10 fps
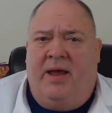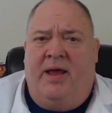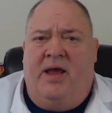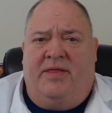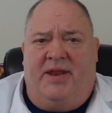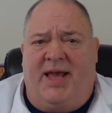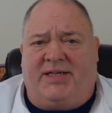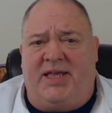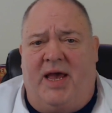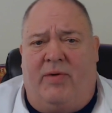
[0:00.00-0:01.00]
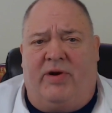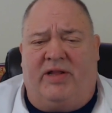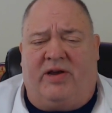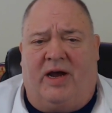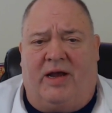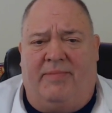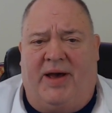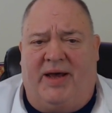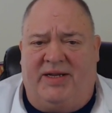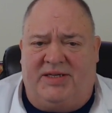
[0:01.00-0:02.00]
The next thing I want to talk
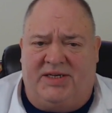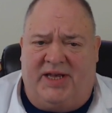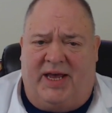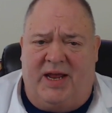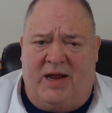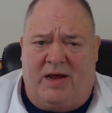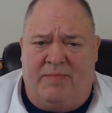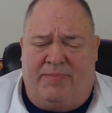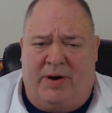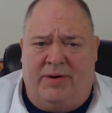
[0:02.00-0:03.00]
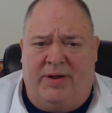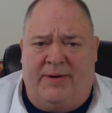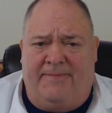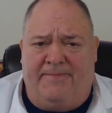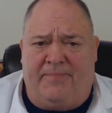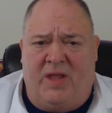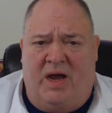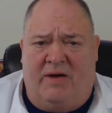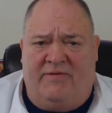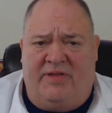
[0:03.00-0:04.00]
about is the second component
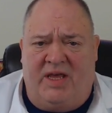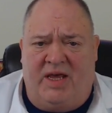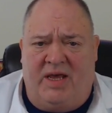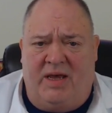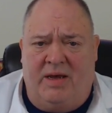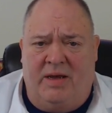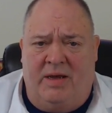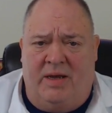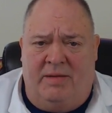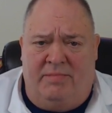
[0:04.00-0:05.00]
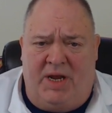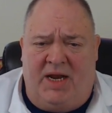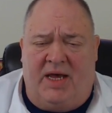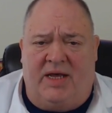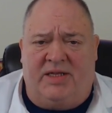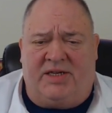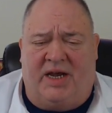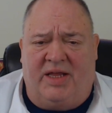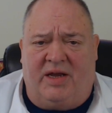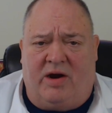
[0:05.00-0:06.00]
of the media
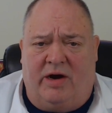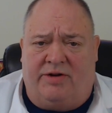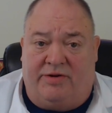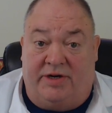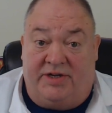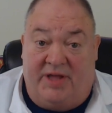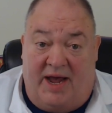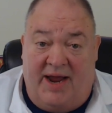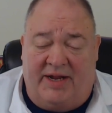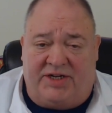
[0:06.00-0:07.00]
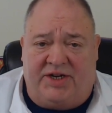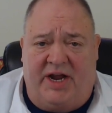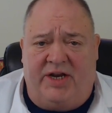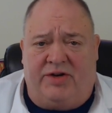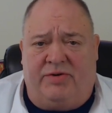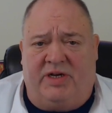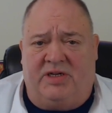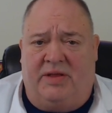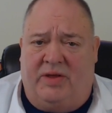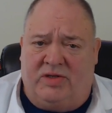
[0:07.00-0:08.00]
inside the cartridge, the ion exchange
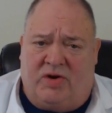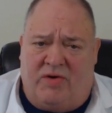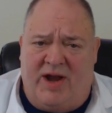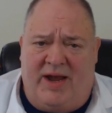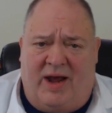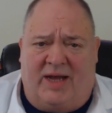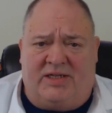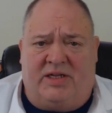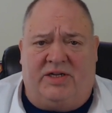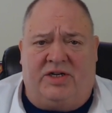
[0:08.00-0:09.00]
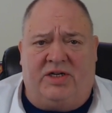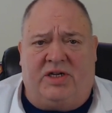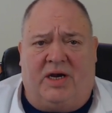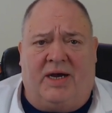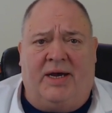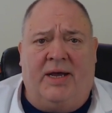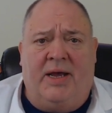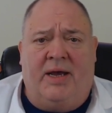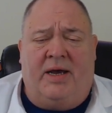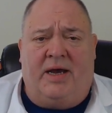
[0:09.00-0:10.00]
resin, those green dots that you saw
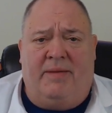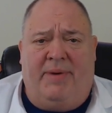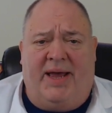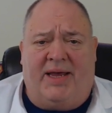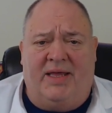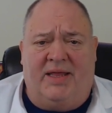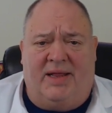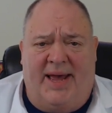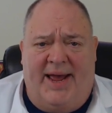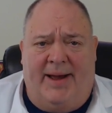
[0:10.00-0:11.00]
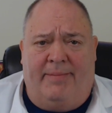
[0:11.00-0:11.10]
back in the lab.